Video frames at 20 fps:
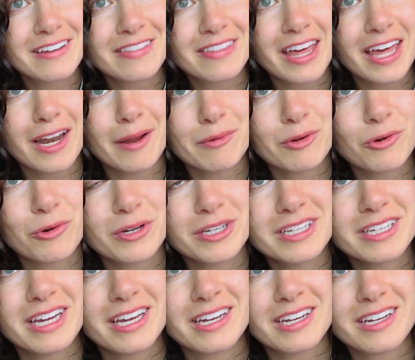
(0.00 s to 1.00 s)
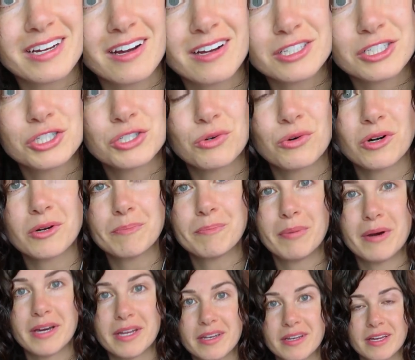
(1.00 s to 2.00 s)
that I'm going to get it cut short,
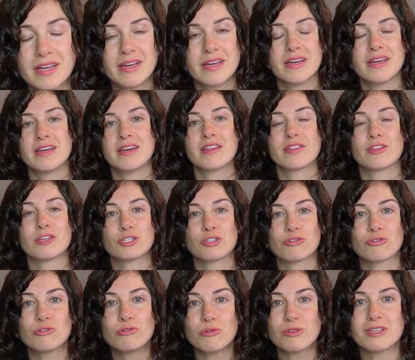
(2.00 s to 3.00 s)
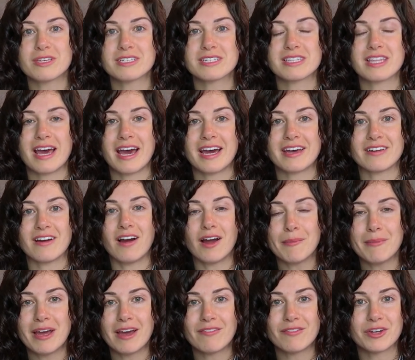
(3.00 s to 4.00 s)
but the truth is that
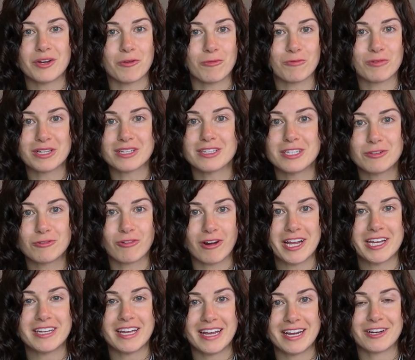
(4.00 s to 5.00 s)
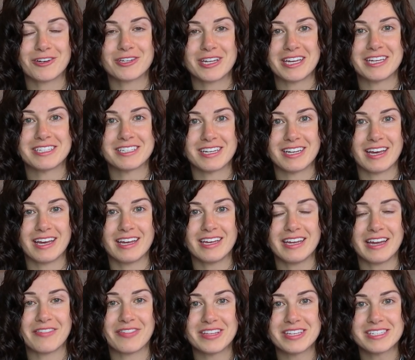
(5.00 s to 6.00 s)
I'm having a really great hair day
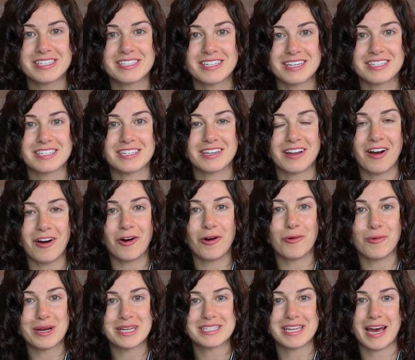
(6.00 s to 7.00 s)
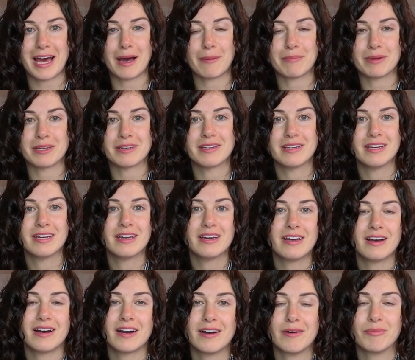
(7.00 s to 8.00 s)
today, and this doesn't always happen.
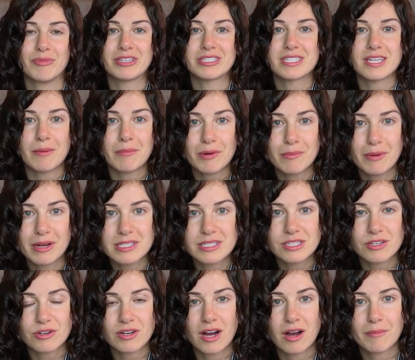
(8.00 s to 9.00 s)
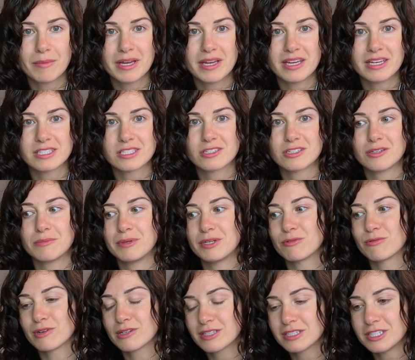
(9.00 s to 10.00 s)
Um, the summer months are coming, it's gonna
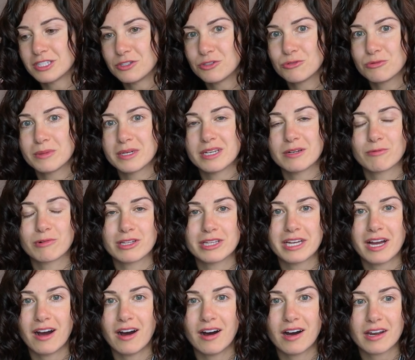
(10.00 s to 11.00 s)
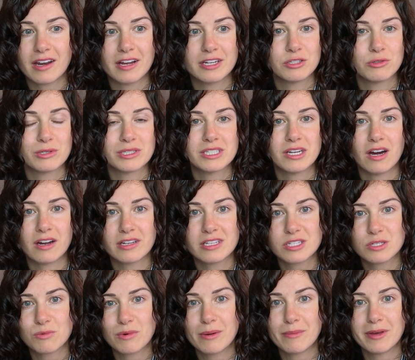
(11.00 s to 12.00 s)
be really humid and really hot. I do a ton
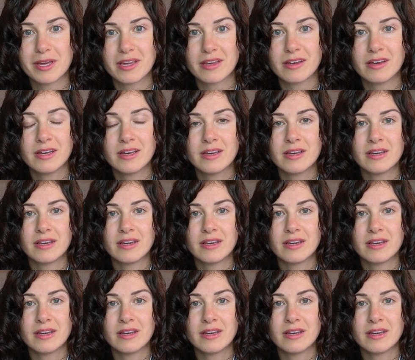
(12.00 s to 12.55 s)
of swimming.